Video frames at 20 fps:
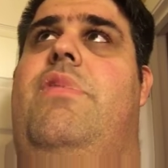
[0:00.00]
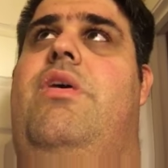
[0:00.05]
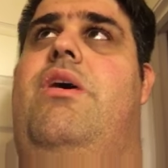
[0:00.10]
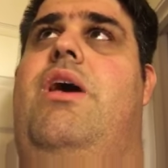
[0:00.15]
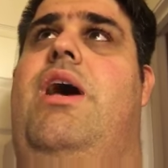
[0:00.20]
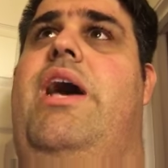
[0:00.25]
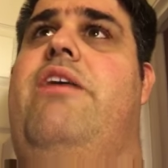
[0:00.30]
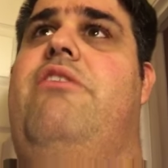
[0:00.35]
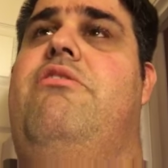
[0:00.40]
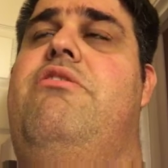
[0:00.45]

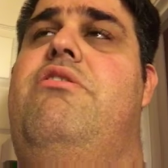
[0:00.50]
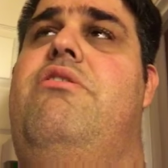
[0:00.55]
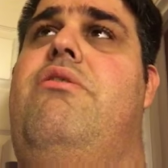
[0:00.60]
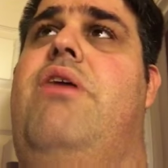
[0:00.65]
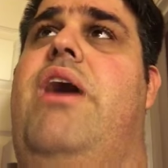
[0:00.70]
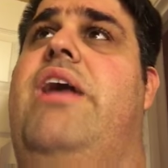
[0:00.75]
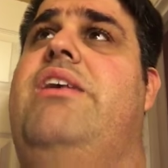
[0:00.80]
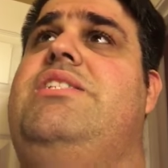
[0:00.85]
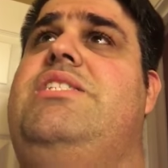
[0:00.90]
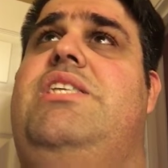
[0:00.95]
I don't know.
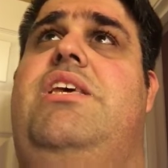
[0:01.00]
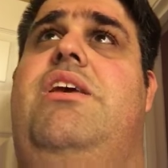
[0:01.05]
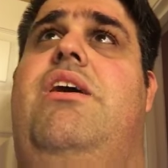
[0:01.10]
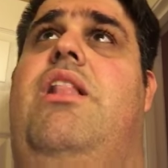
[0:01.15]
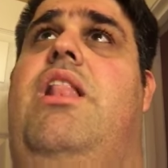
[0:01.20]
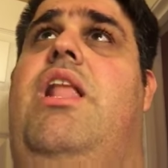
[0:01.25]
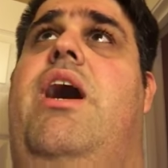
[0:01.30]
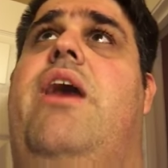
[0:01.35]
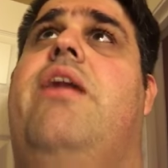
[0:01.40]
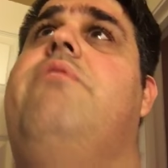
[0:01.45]
I see a
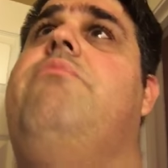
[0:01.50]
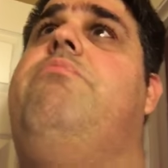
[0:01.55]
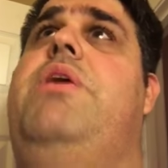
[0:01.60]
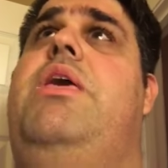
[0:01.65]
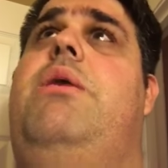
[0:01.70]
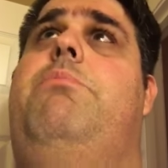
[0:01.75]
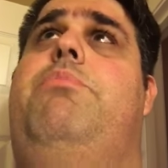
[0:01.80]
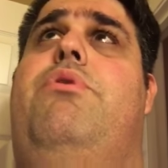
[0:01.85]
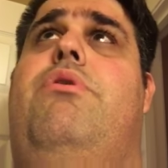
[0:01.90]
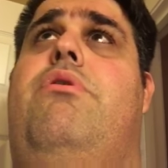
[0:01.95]
lot of
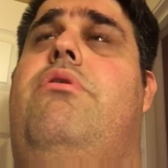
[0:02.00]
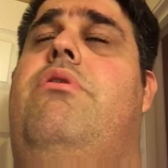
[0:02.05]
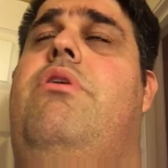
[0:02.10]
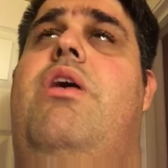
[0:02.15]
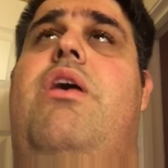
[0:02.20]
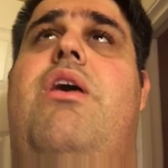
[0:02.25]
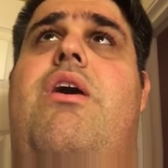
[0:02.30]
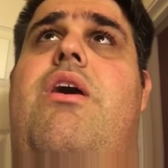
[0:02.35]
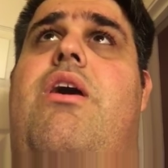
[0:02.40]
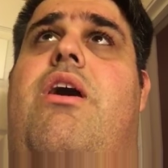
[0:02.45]
people
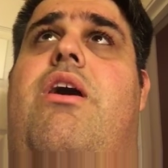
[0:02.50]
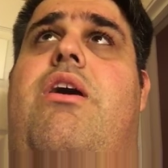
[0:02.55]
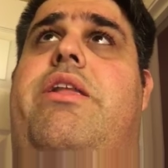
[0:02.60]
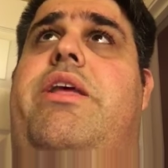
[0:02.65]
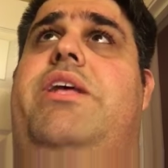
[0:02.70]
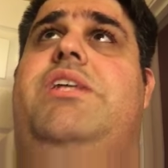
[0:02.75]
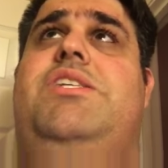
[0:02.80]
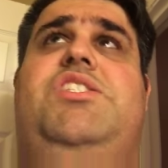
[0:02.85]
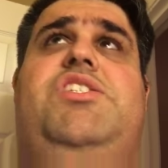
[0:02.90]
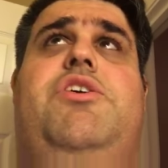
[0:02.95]
on
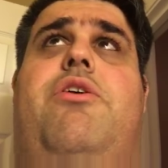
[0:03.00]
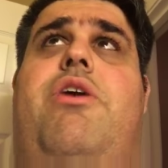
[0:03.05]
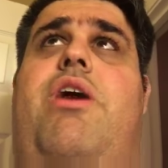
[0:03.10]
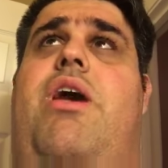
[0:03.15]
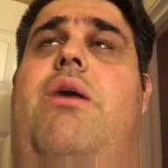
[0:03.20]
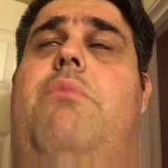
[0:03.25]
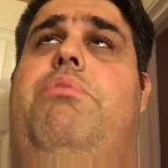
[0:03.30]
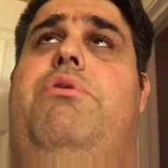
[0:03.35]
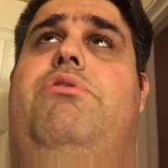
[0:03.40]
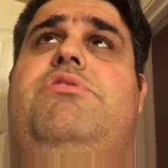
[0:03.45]

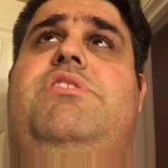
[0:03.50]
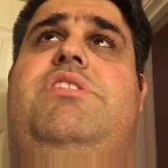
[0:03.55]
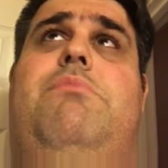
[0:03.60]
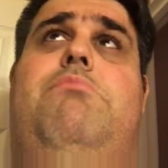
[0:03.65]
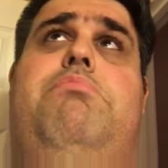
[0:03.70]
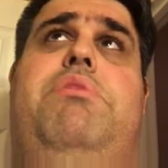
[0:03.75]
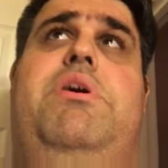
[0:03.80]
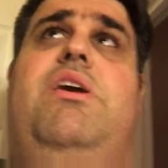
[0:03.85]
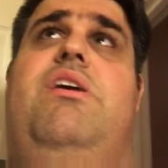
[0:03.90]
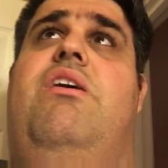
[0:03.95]
Instagram posting
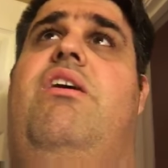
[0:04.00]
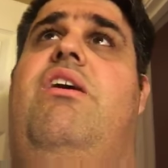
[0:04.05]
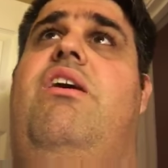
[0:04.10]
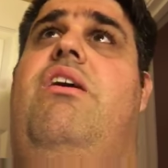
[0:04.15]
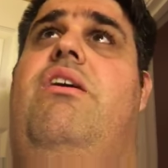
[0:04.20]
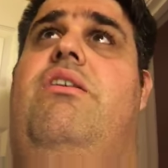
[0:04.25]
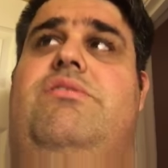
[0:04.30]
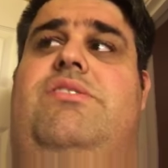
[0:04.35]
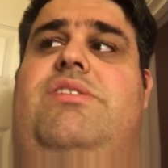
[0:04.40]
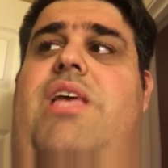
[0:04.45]
big
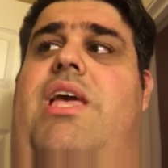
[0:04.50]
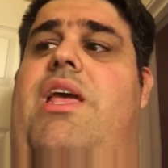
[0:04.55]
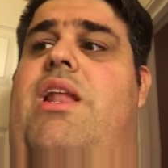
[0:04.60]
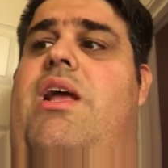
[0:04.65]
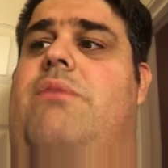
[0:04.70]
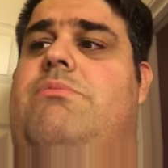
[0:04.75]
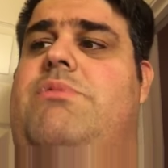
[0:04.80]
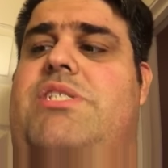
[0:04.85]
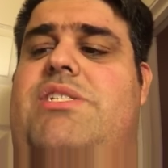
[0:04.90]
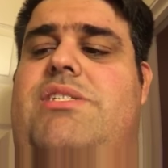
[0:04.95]
hauls, and
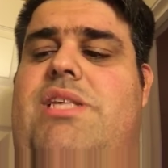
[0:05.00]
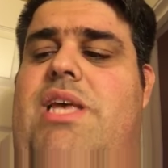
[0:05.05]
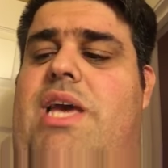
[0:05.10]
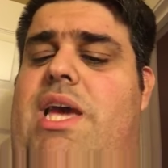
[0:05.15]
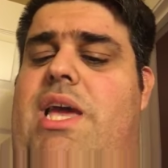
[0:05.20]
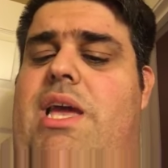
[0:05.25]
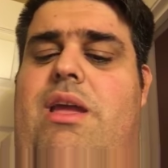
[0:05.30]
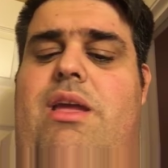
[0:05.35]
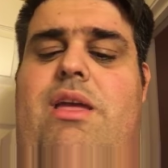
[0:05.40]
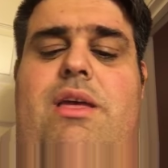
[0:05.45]
I'm just
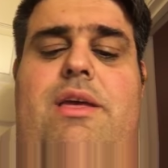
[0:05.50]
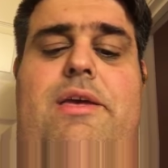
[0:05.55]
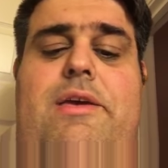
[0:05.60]
like,